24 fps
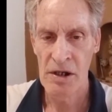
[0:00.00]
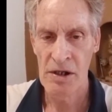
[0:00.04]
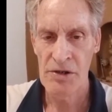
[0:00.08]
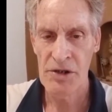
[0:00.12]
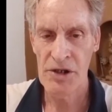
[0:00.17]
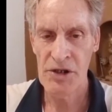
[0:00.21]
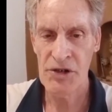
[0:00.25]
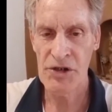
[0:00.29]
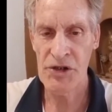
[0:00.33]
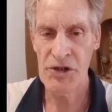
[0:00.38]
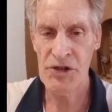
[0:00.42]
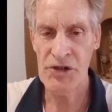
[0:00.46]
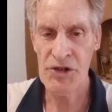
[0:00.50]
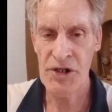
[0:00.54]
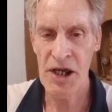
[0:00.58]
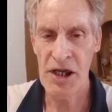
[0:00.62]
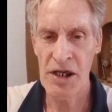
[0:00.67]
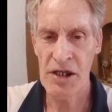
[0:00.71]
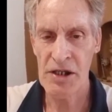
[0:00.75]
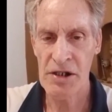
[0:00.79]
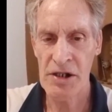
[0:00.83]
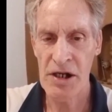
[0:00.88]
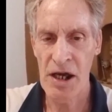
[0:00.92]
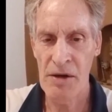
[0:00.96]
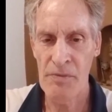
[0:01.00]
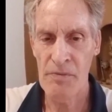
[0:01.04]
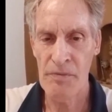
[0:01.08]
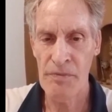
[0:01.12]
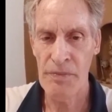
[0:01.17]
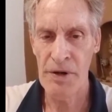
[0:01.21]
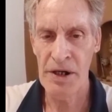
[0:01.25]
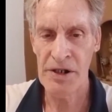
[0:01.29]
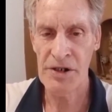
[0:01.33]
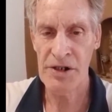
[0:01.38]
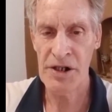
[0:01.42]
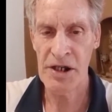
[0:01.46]
This is taken up
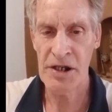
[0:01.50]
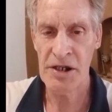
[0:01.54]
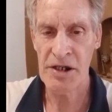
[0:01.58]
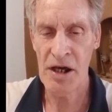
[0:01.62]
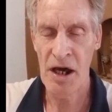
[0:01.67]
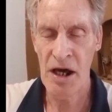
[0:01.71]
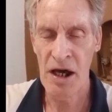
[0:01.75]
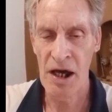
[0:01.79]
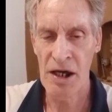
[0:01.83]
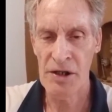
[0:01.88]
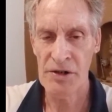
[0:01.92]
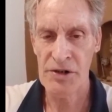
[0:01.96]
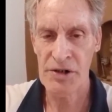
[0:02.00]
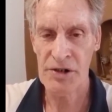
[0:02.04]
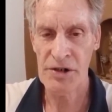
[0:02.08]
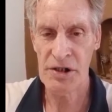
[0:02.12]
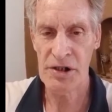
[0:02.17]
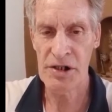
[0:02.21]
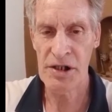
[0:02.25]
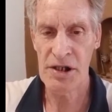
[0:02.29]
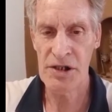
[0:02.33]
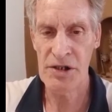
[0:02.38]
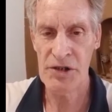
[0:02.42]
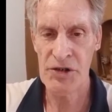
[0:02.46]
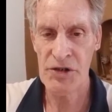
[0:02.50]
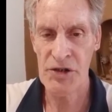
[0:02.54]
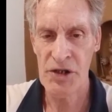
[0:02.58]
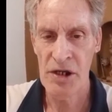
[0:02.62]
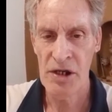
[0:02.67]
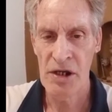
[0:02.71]
by Descartes in his